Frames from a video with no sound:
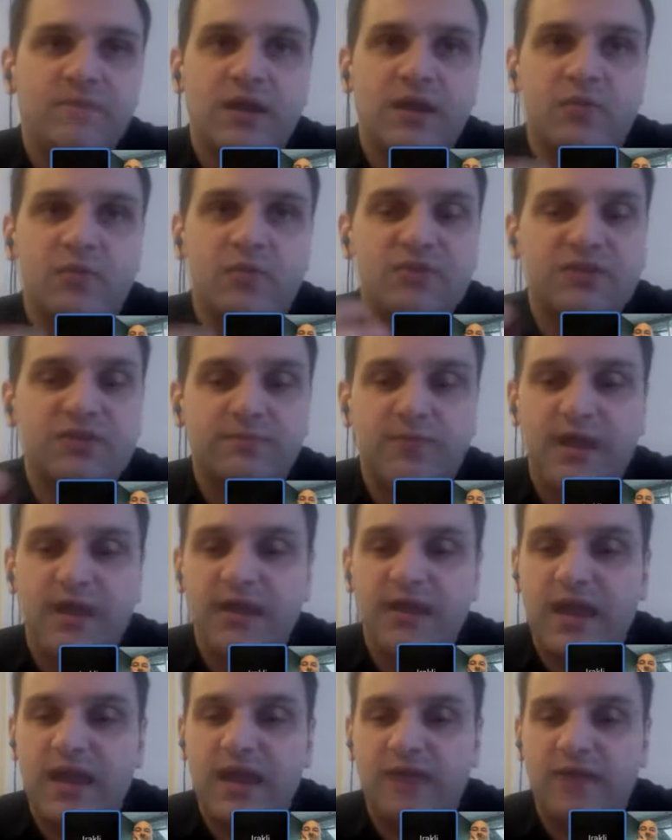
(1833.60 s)
which may
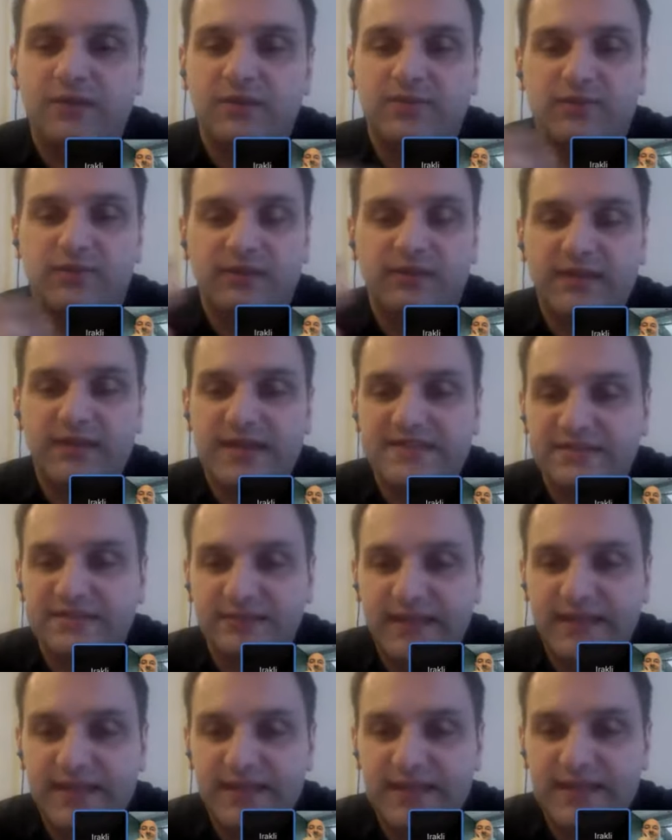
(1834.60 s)
have different
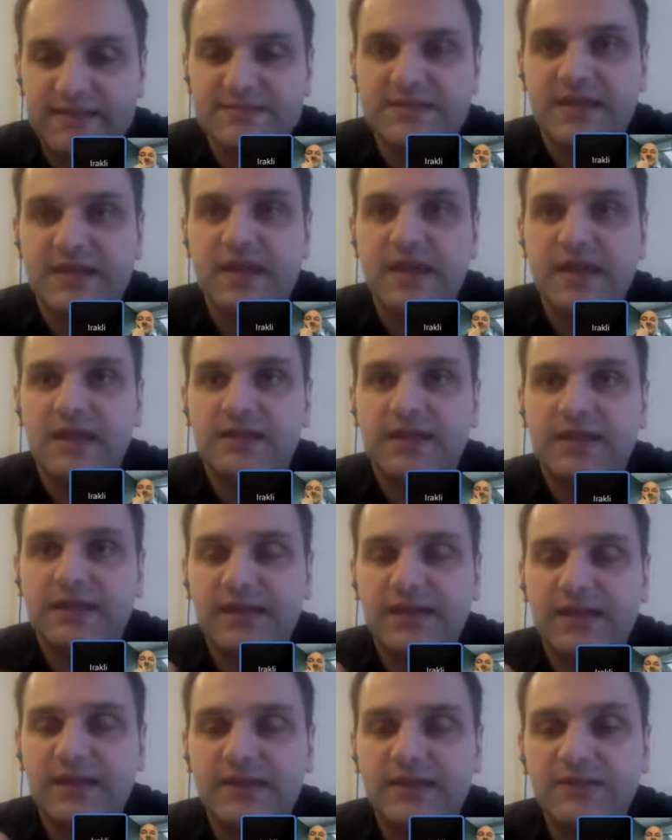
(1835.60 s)
SLAs, like
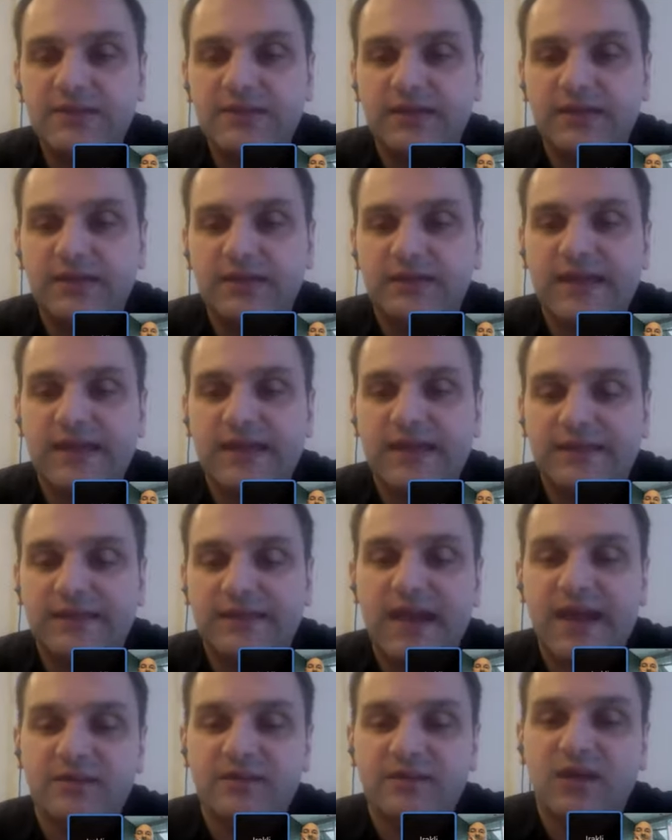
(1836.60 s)
integrated that
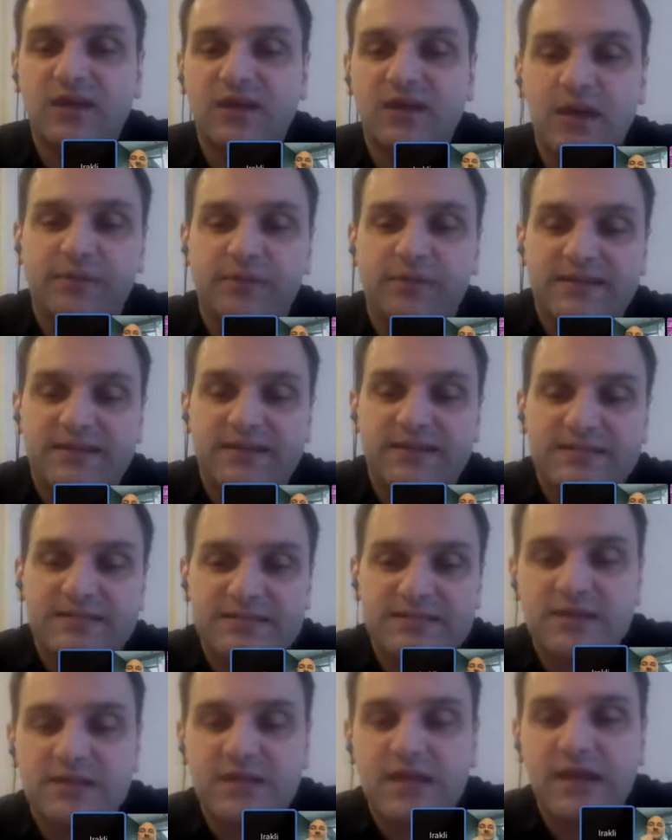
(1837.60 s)
kind of complex
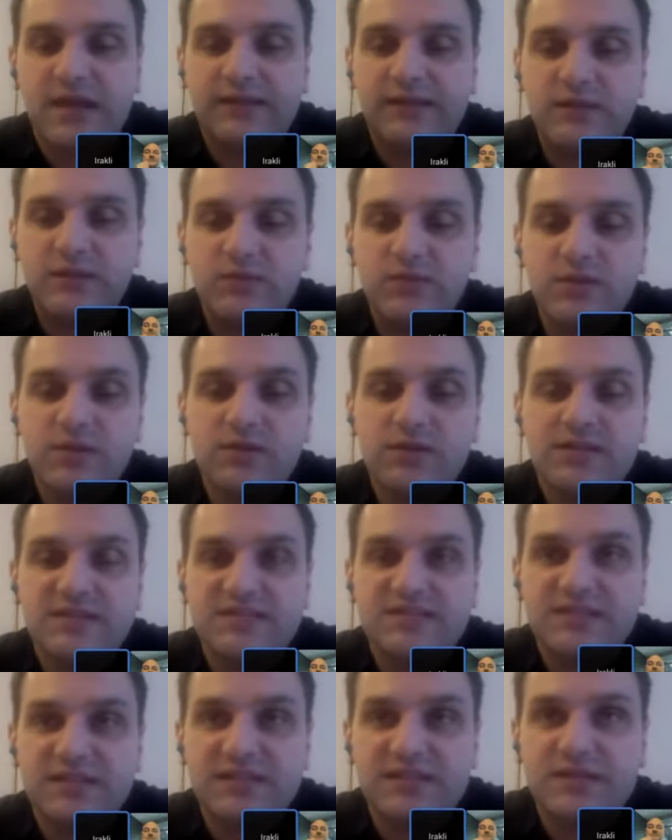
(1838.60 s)
systems. I think we're going to
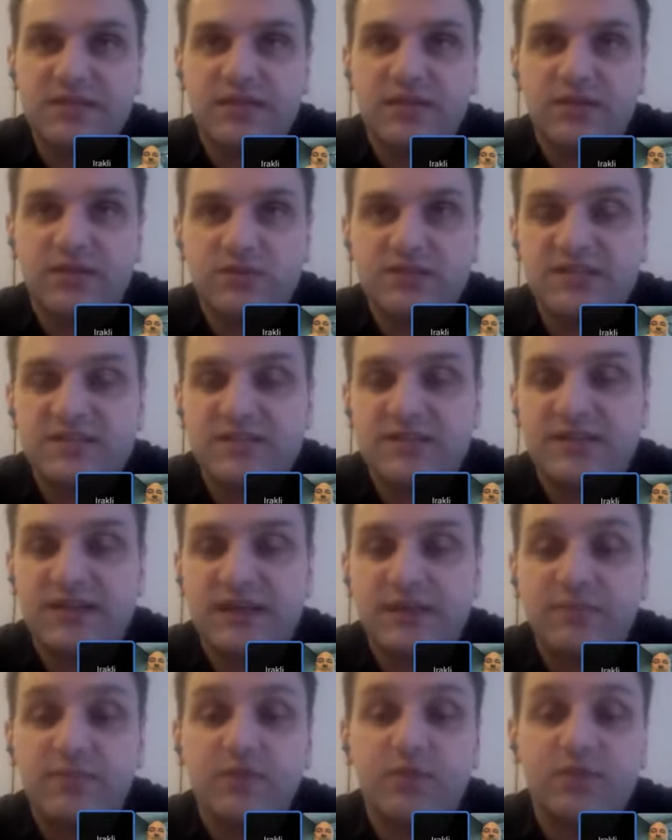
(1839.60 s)
see increasing
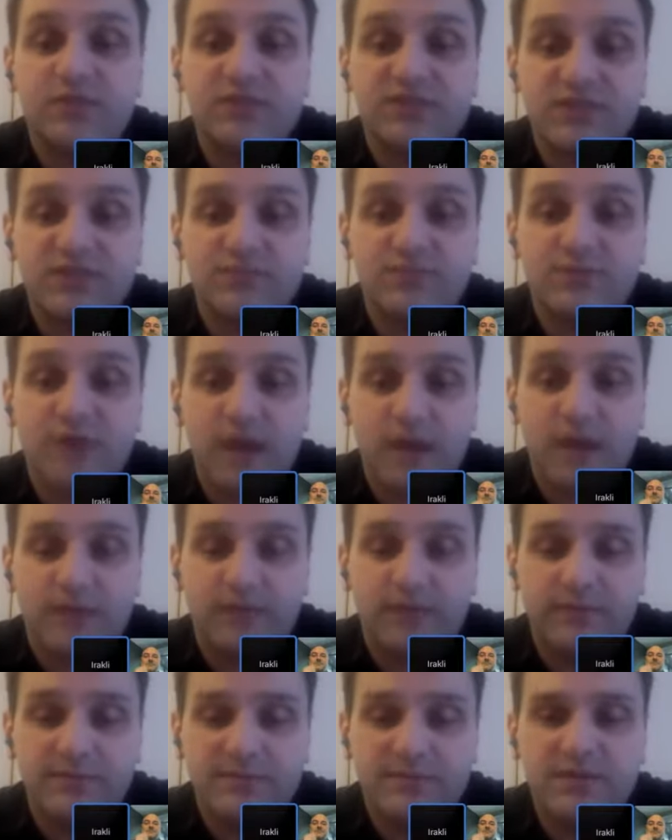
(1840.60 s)
number of such
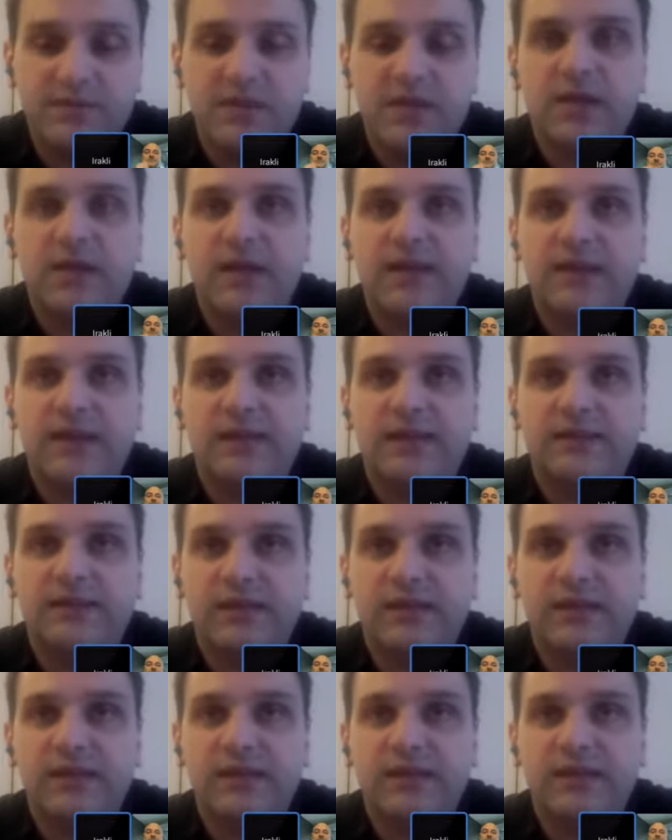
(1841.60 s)
problems, and I
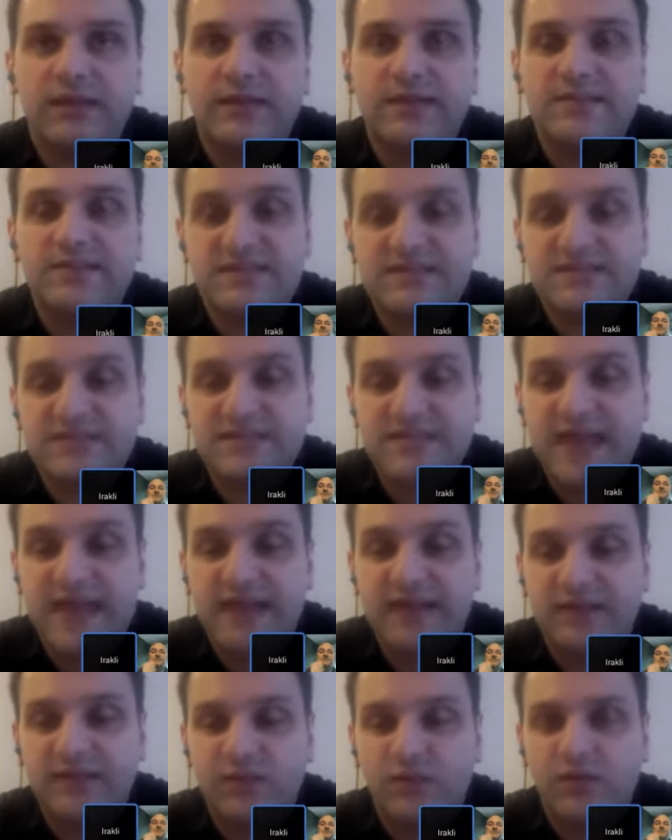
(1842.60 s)
think that is
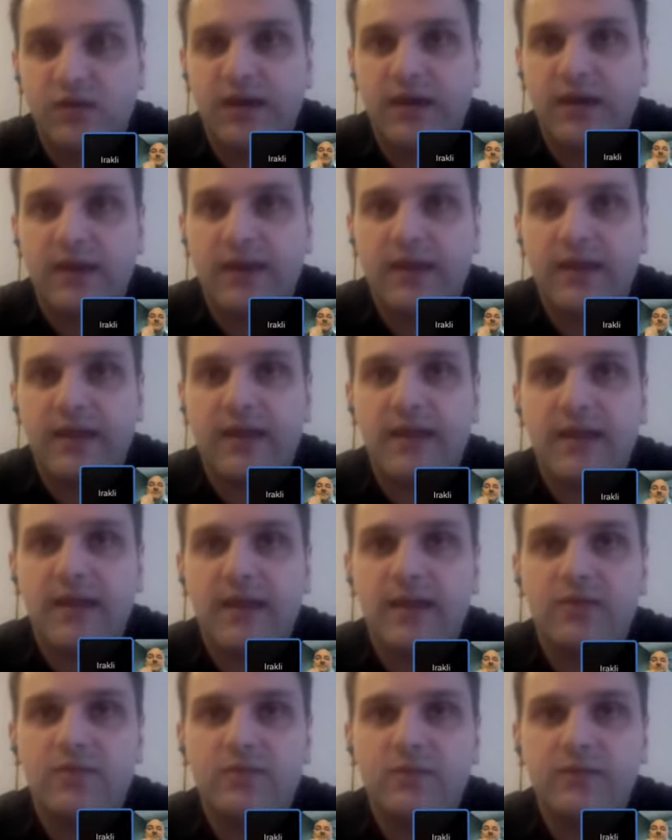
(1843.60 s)
exactly why
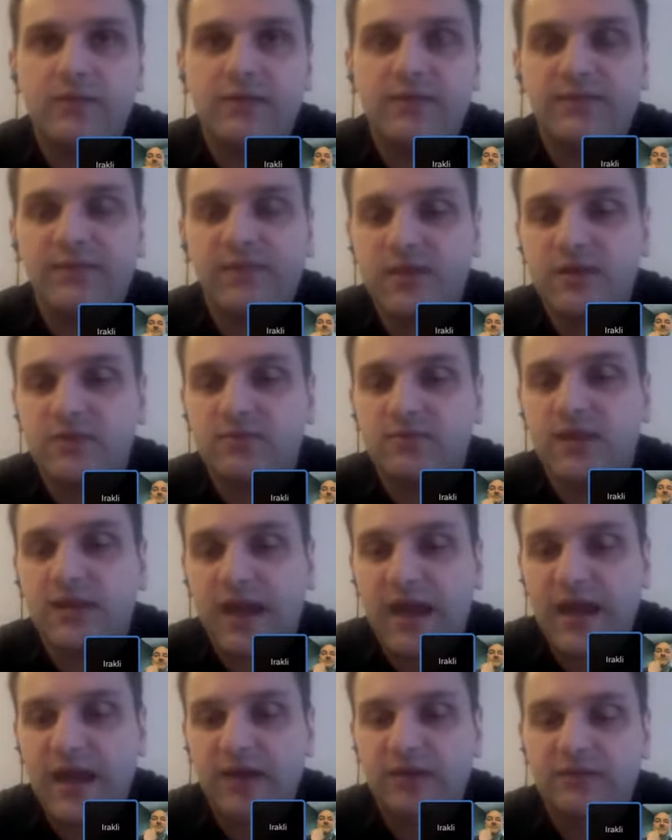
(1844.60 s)
really figuring
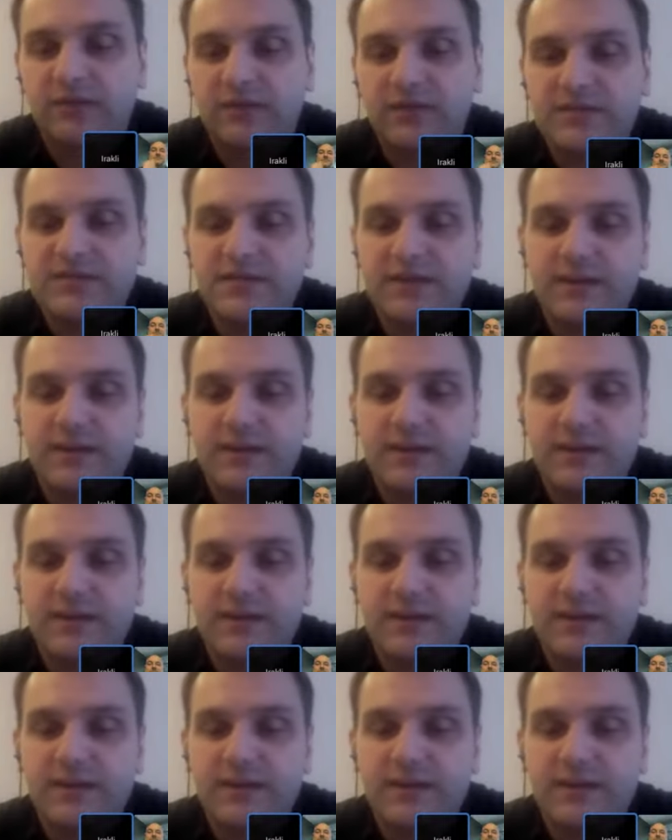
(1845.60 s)
out this